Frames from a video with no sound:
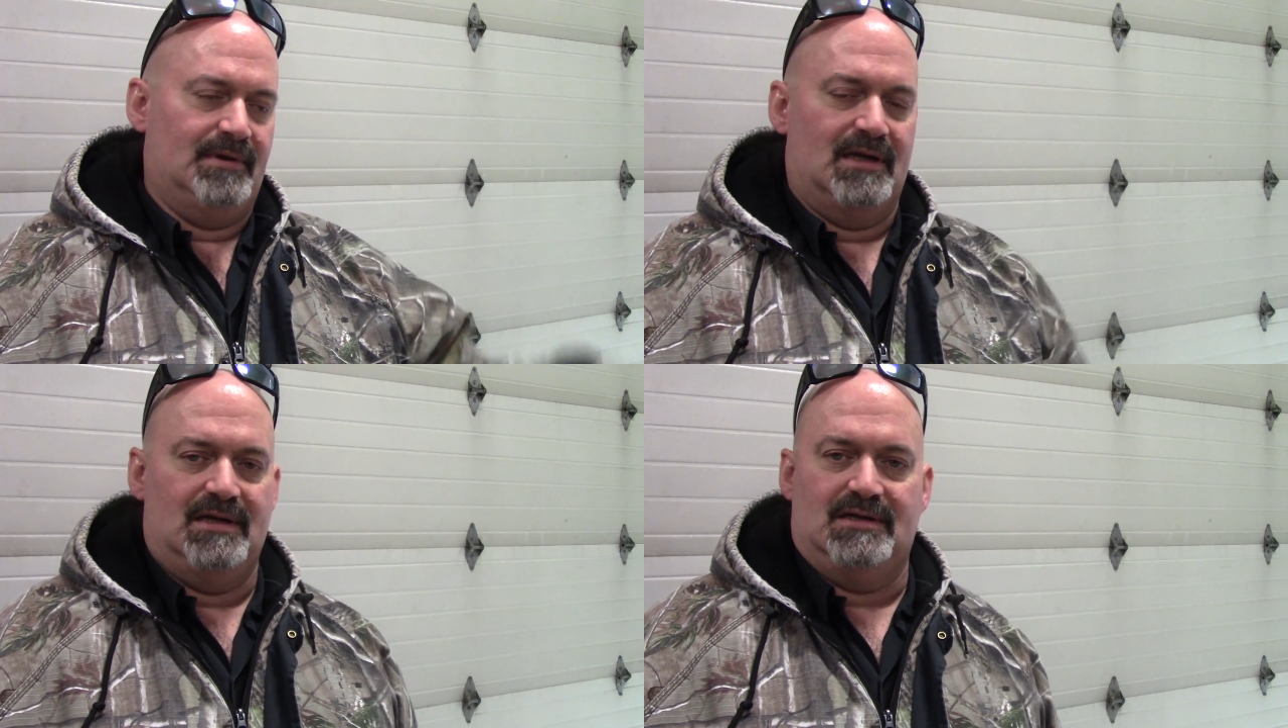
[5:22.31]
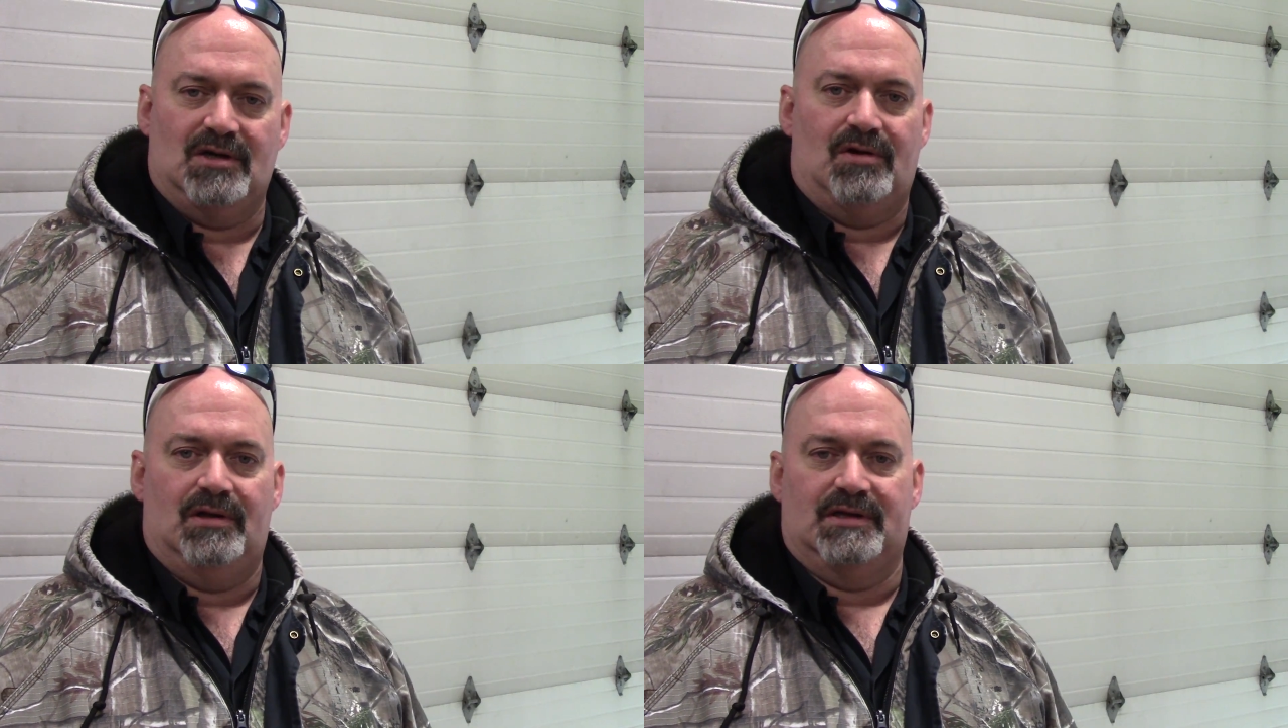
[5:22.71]
It needs
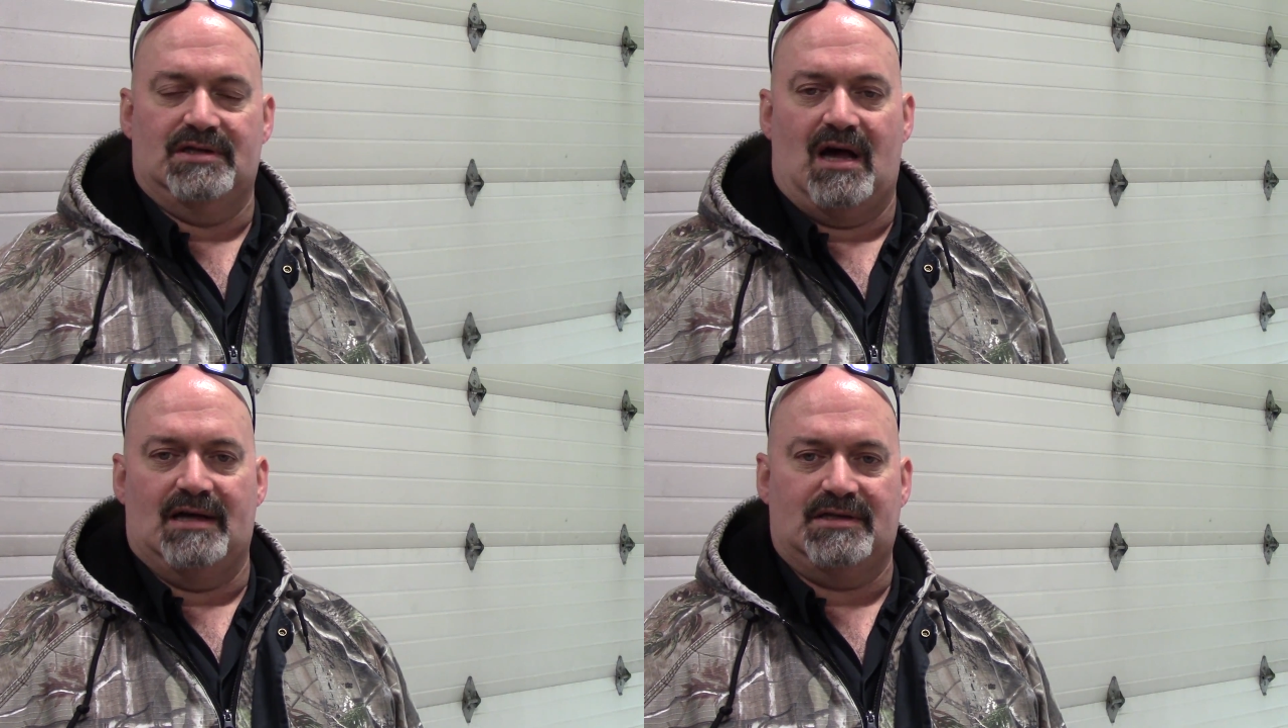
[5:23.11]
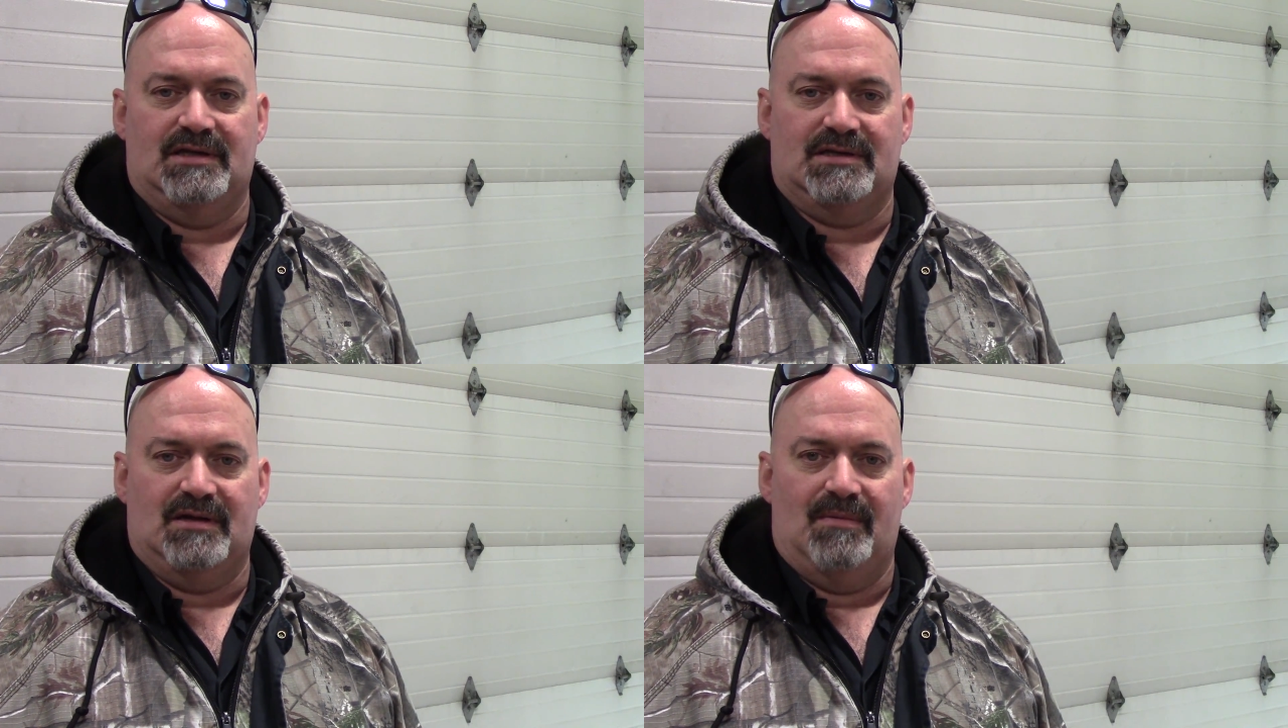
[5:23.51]
a whole exhaust
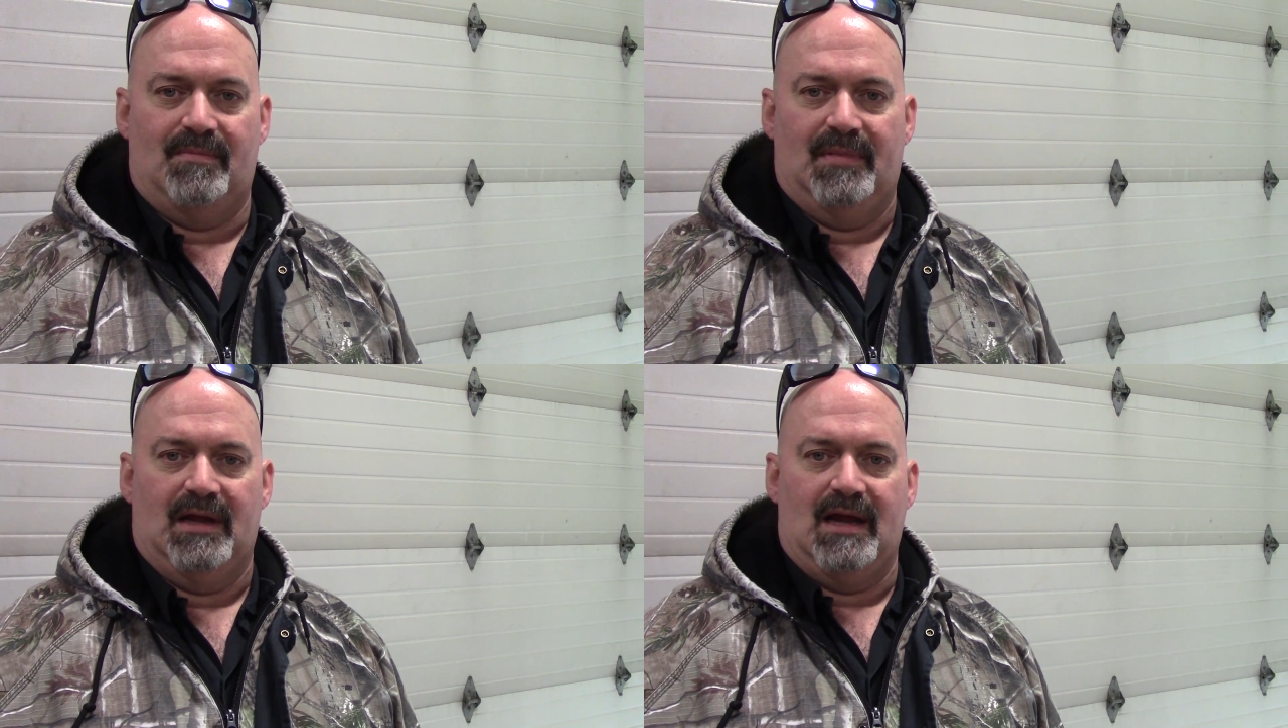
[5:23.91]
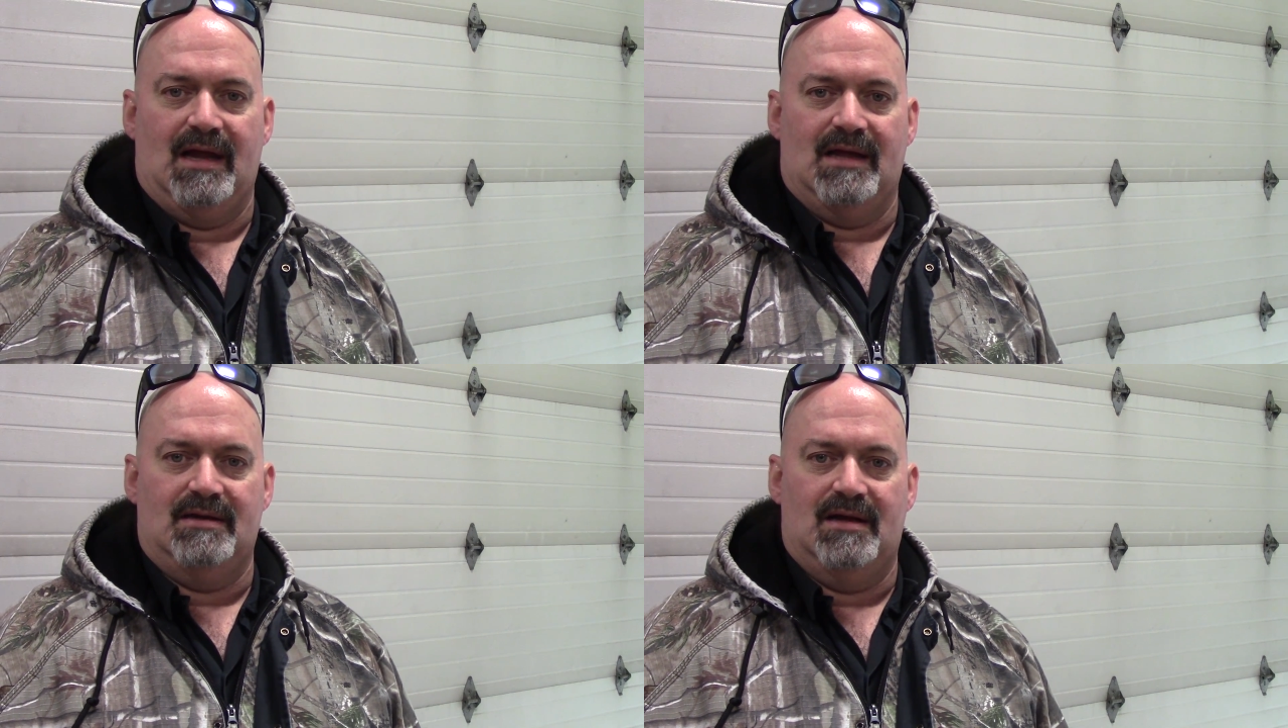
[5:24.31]
system,
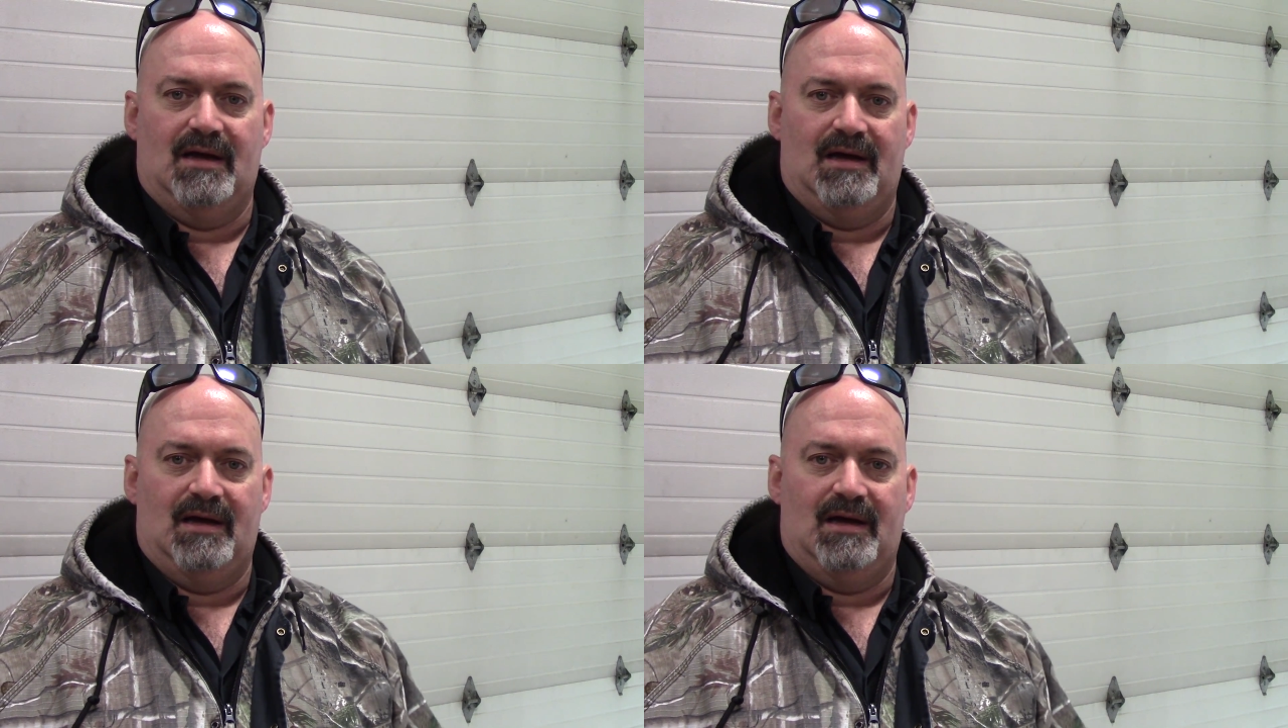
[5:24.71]
and